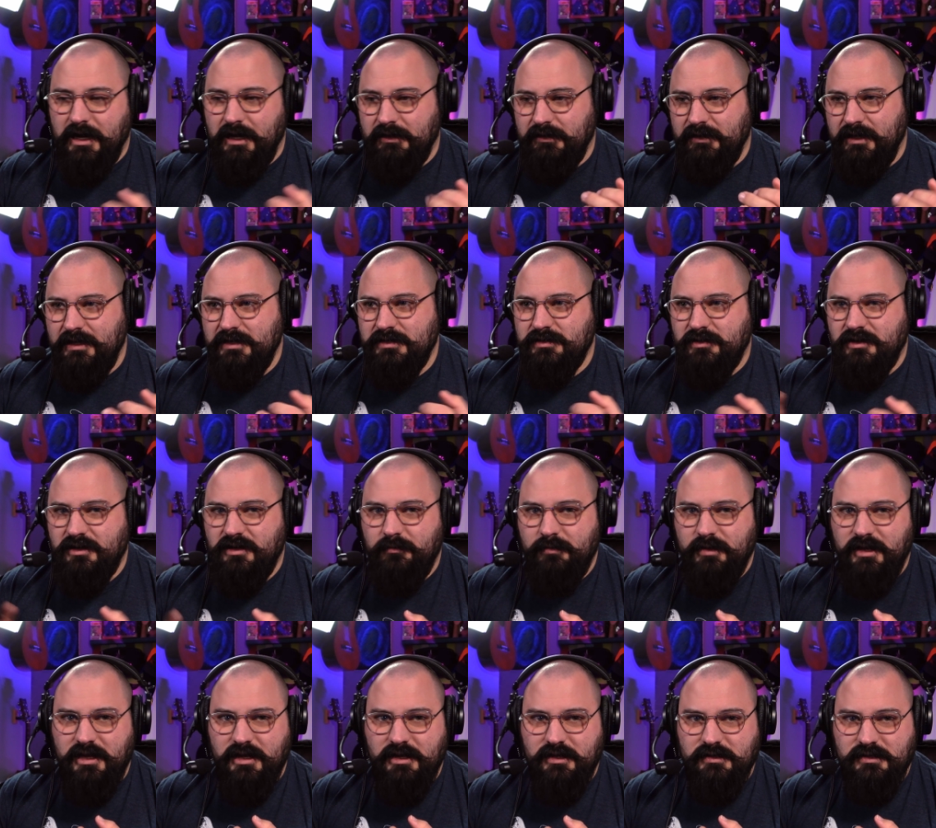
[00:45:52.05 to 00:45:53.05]
Links are going to
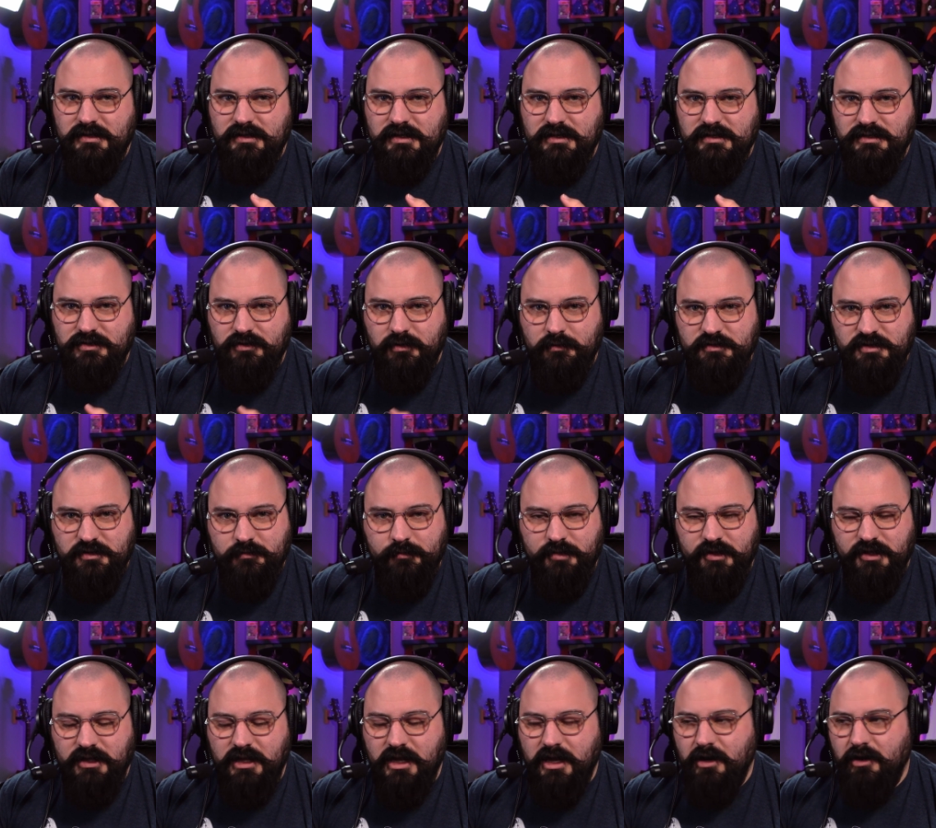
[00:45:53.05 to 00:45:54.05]
be in the description
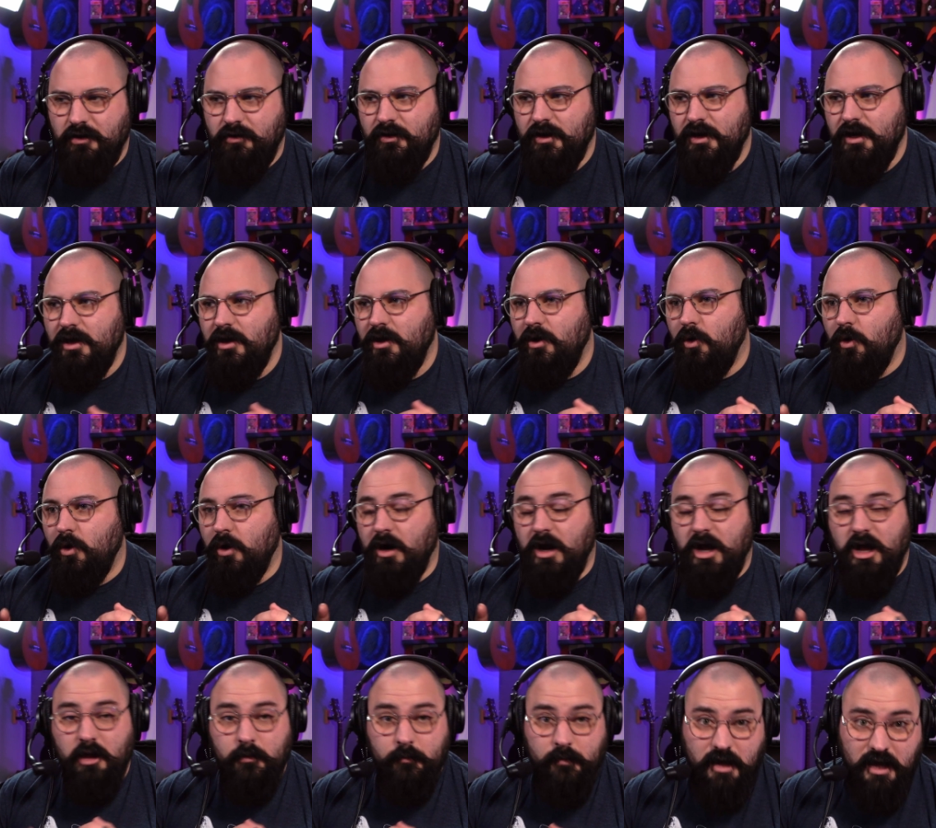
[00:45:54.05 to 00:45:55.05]
below or
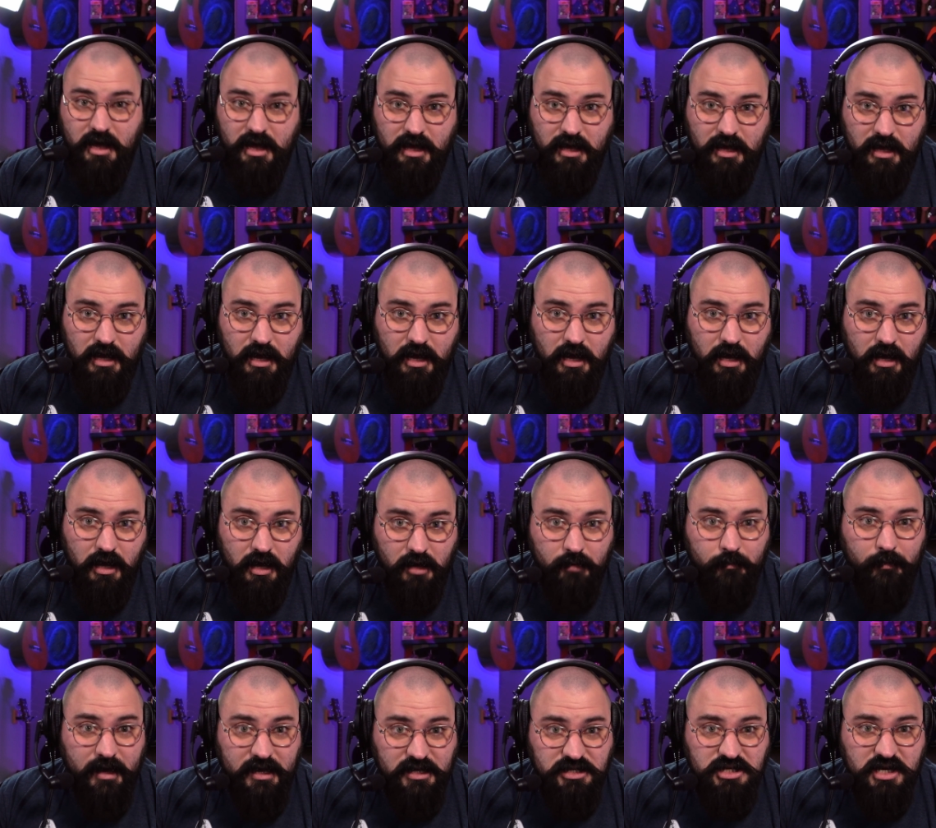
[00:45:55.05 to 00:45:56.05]
on
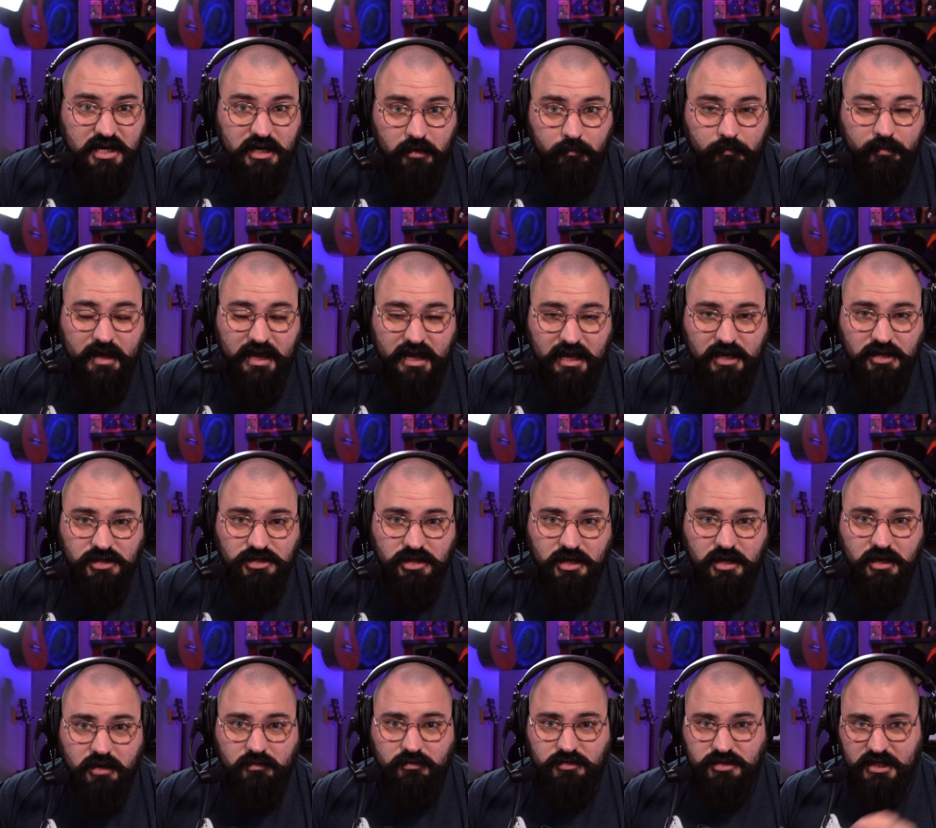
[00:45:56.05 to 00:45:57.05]
my channel page. You
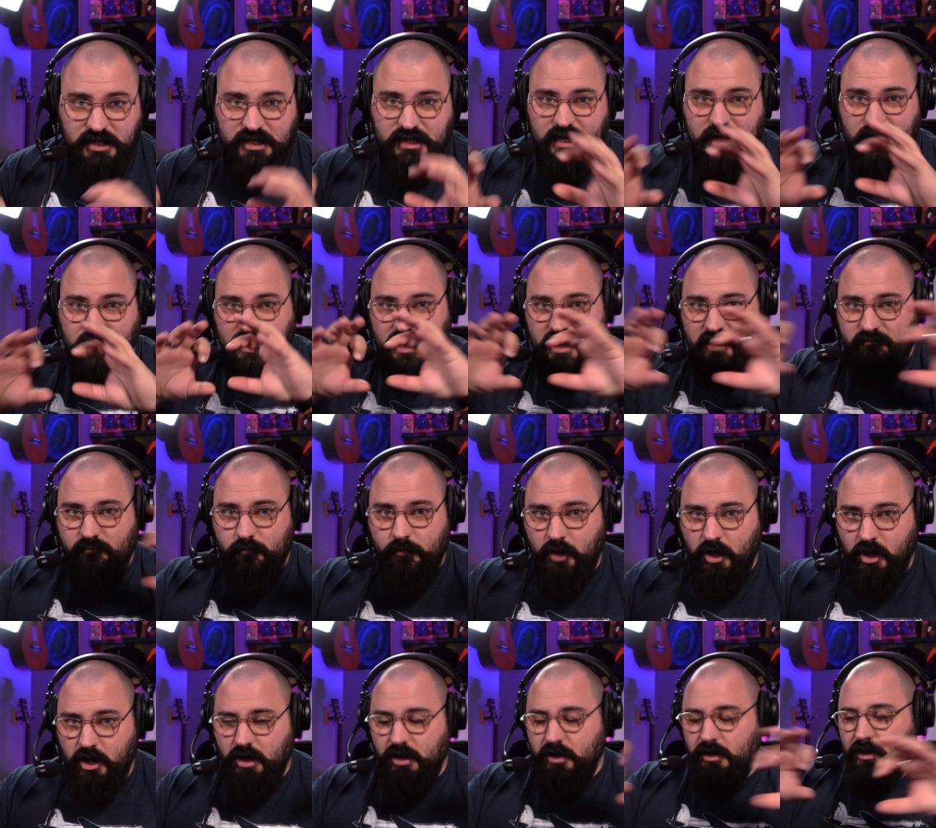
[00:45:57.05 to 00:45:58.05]
can go and check it out, and I have them
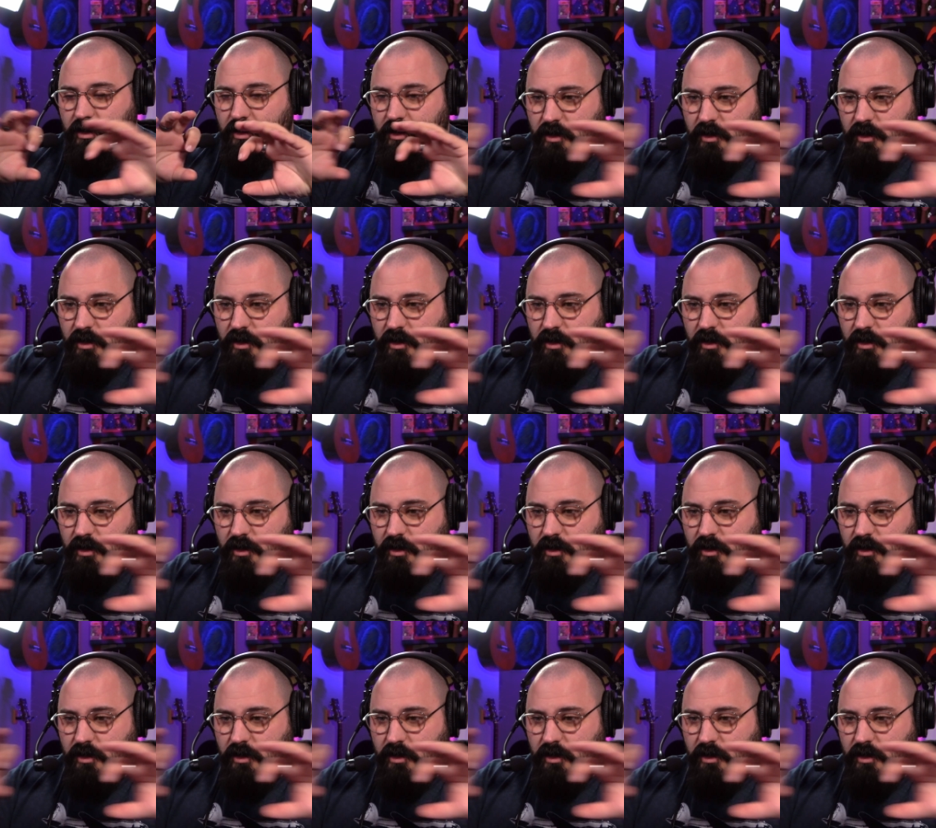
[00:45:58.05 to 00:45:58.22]
all